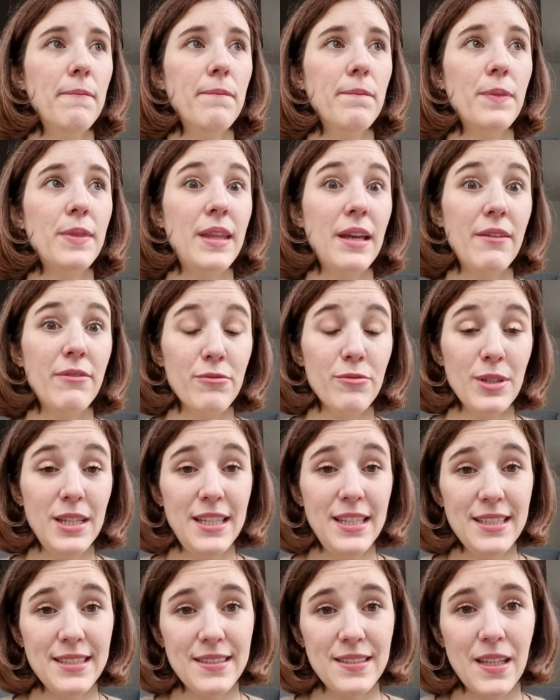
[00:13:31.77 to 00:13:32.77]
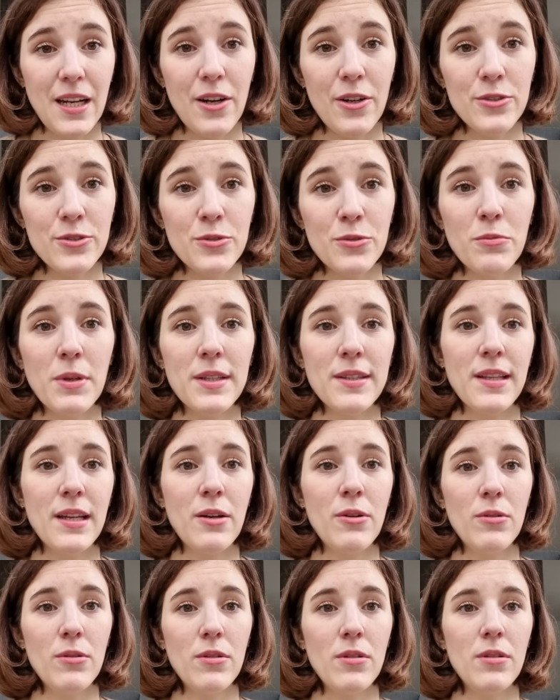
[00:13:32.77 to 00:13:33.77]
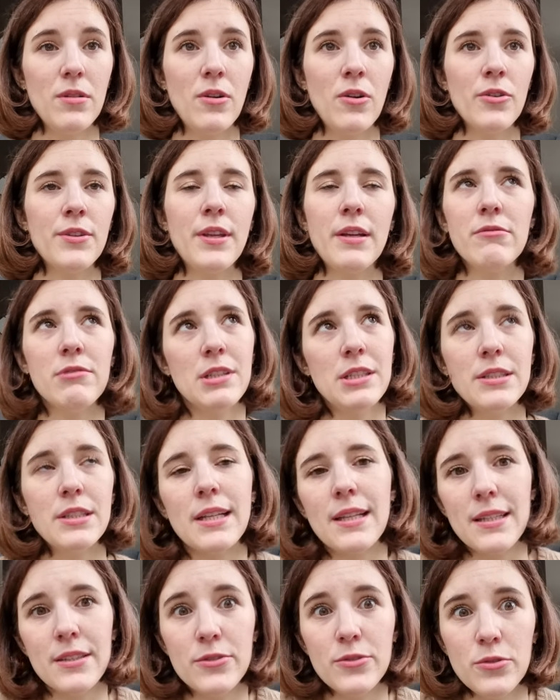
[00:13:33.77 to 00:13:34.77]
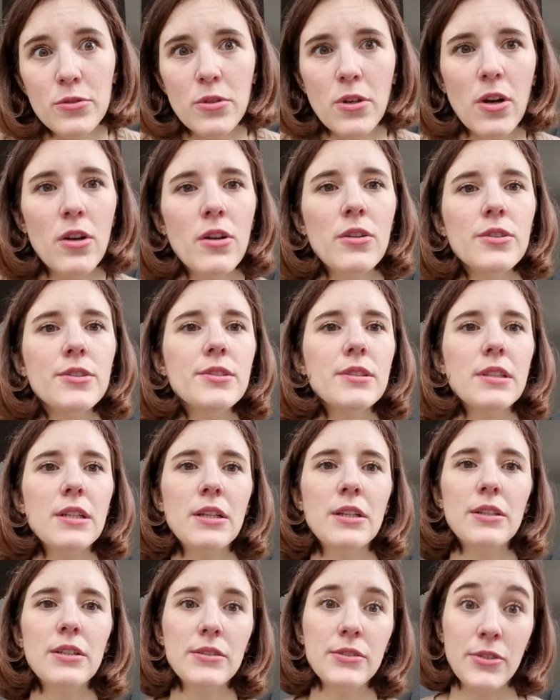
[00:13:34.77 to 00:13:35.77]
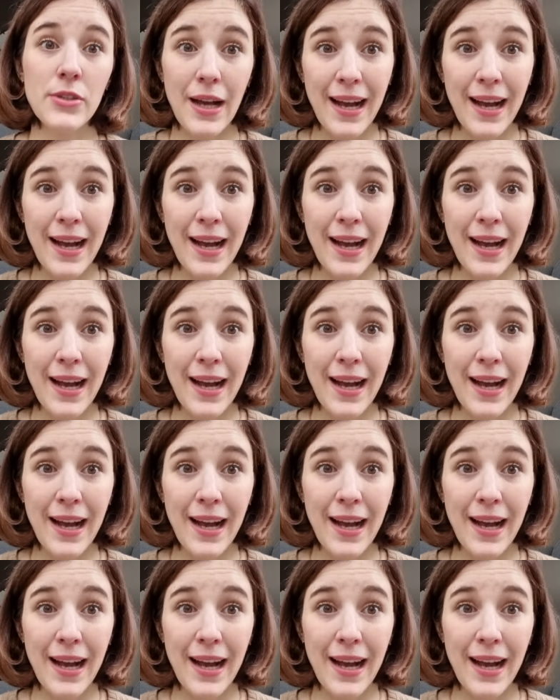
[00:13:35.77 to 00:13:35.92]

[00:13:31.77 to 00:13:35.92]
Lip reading: They've released now the one they call, or they release at least new colors, the